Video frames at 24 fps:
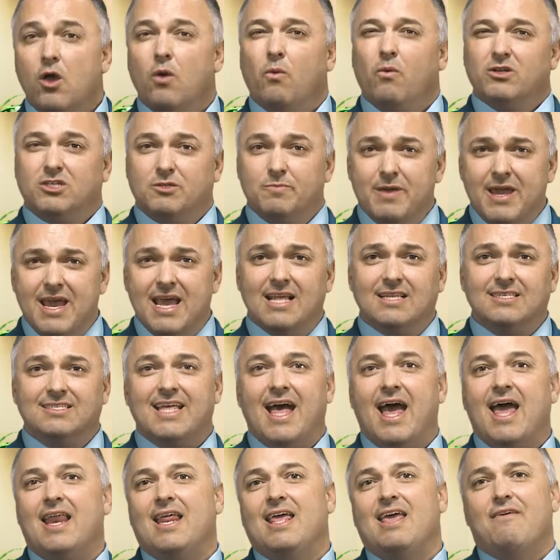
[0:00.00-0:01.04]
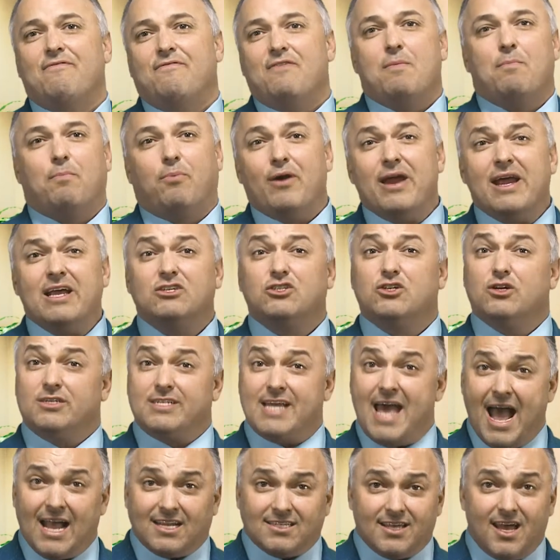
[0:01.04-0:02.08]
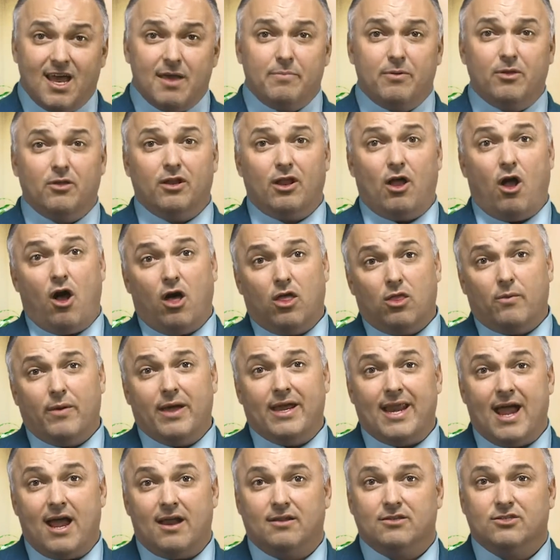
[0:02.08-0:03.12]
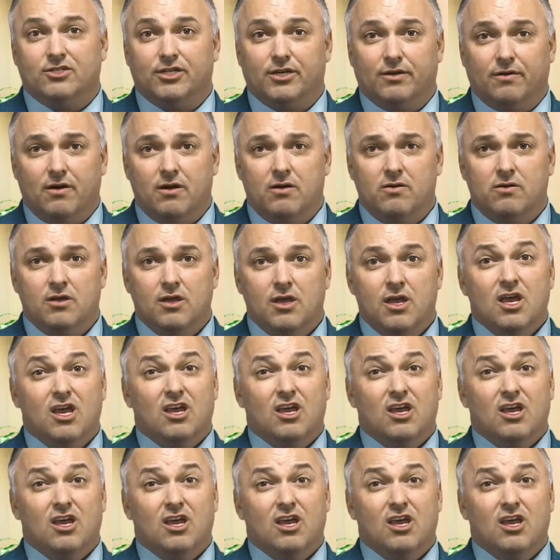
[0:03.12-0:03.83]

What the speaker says: which means that if it brings your tax liability all the way down to zero,